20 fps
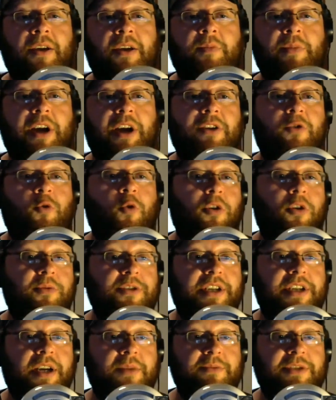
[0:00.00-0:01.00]
Baron Corbin
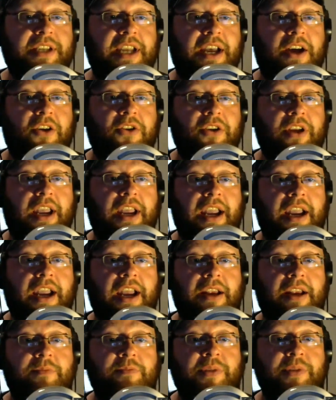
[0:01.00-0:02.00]
comes down
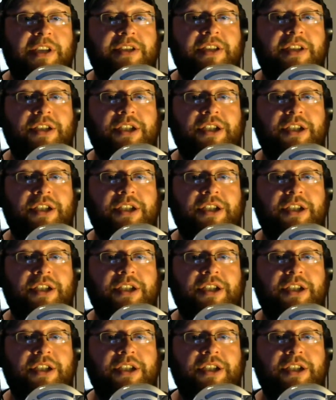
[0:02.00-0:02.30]
and beats the